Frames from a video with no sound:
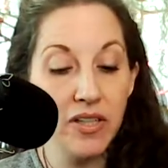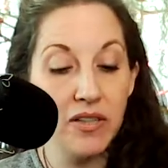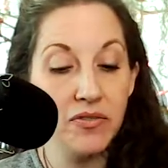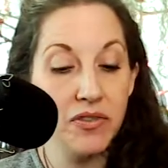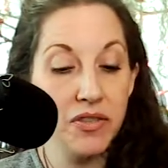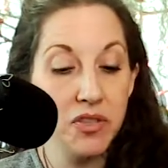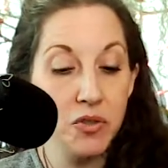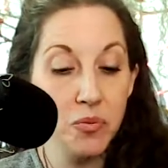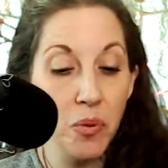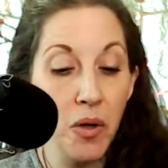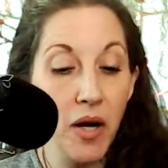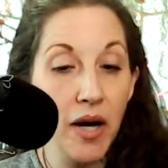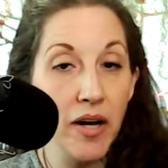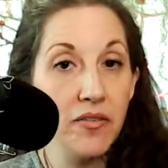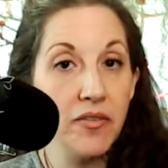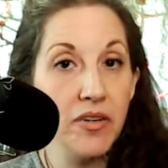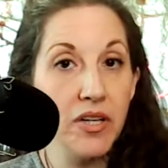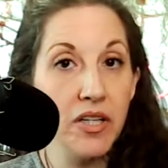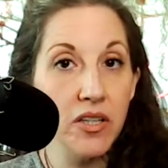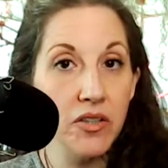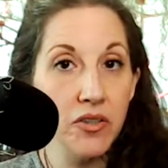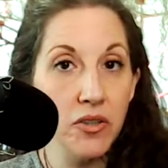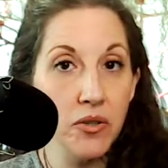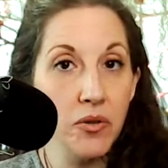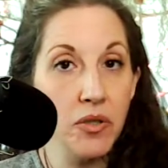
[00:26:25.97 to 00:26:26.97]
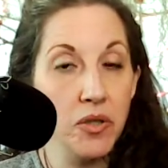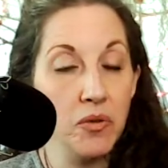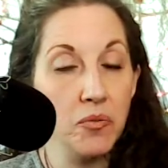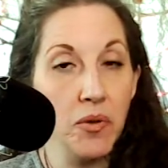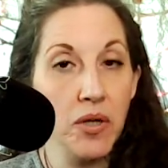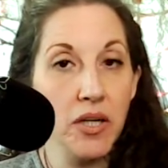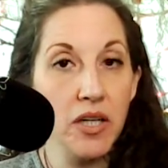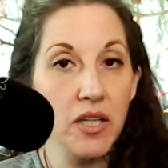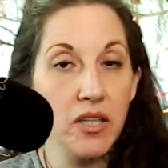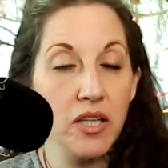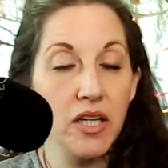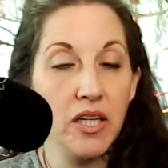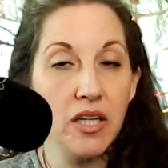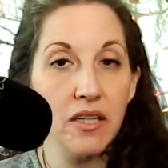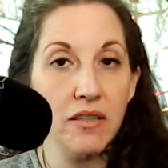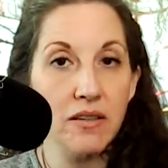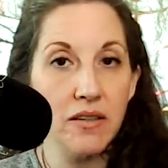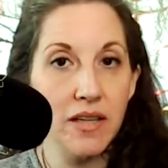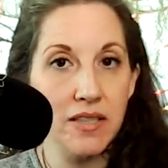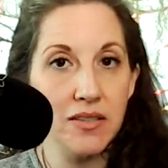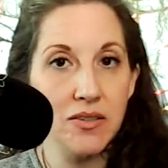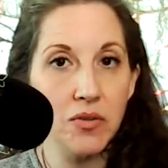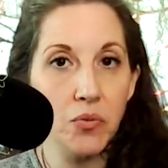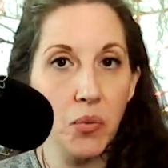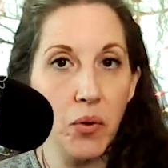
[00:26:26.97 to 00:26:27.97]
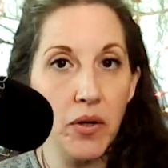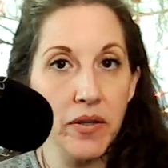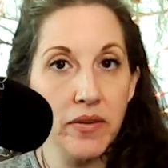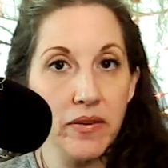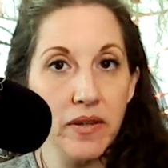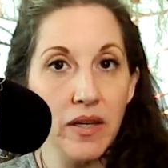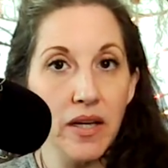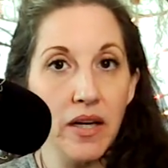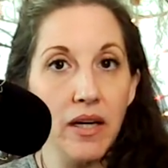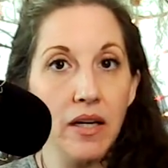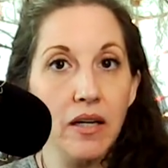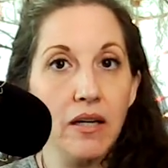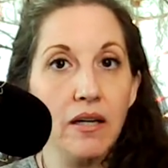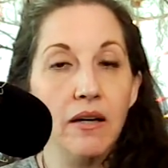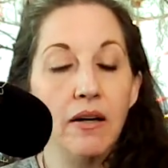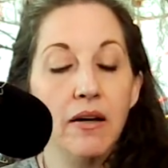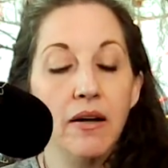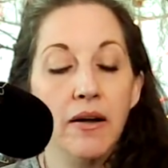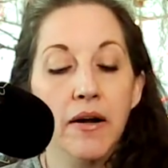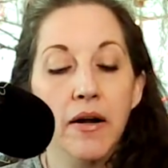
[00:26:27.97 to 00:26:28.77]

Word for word: If it's private and you can regulate it, that's one thing